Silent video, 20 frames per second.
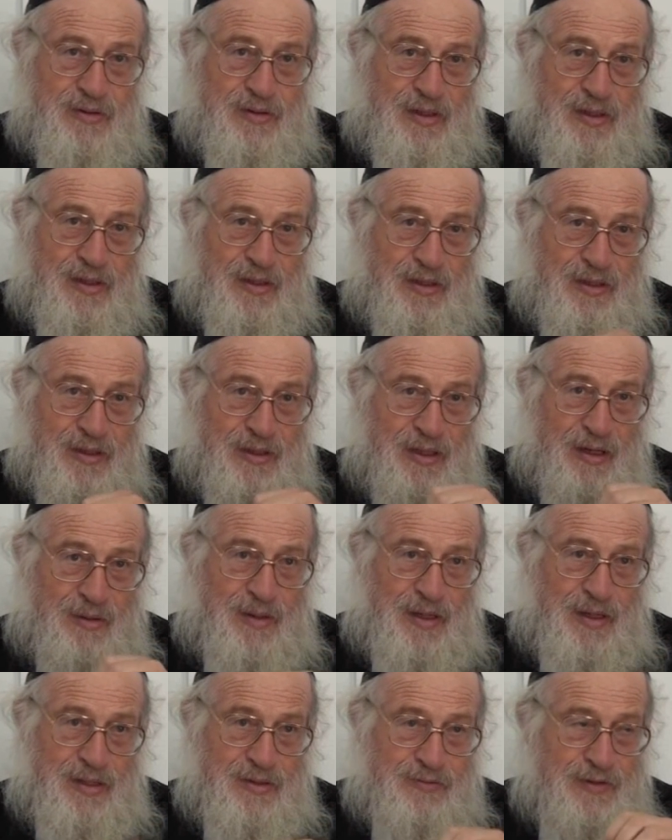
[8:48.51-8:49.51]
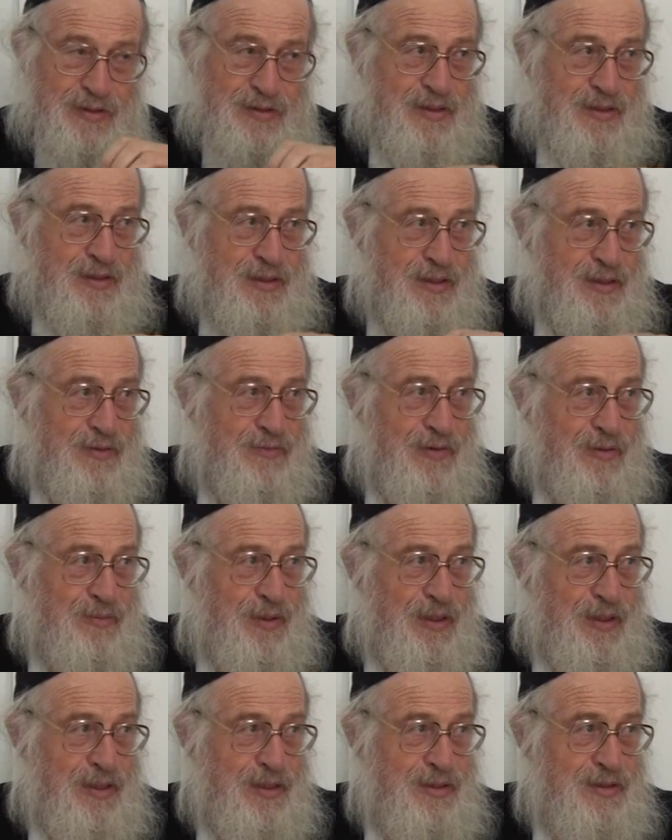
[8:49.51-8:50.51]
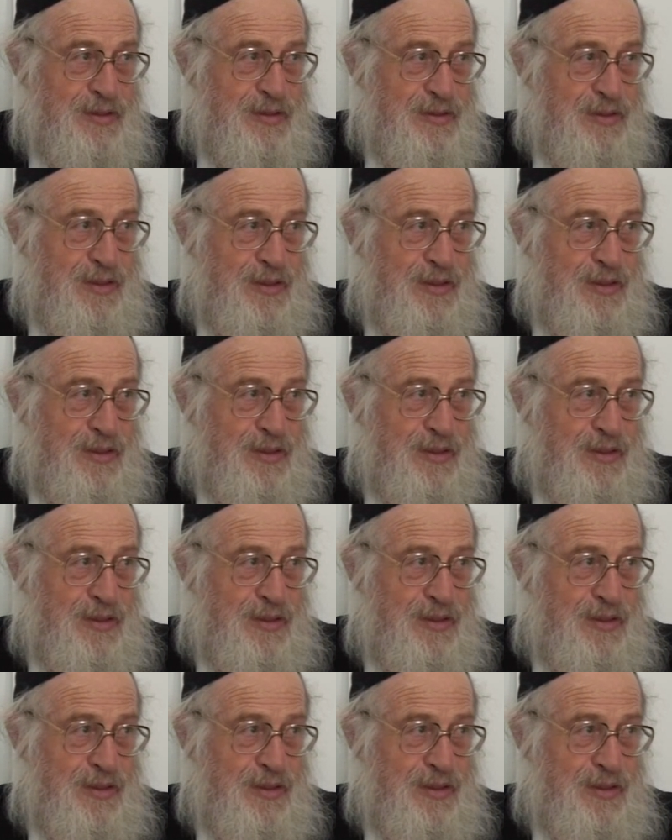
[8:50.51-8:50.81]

the rabbis were sitting in one place.